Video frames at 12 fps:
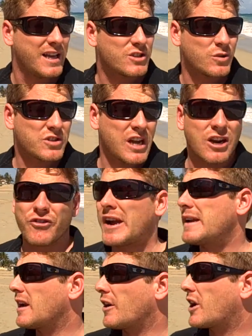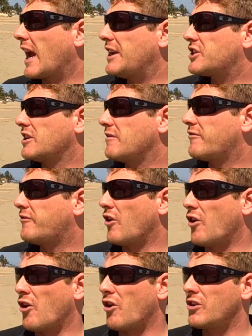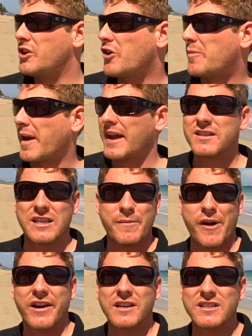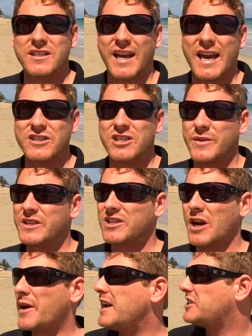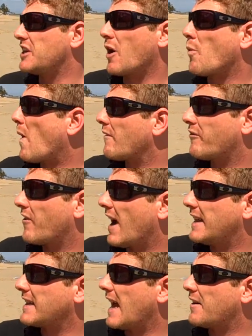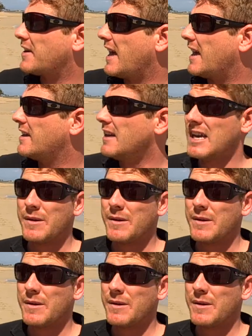It's also a great location for Europeans and Americans to get to. It's so easy. You've got one flight down here.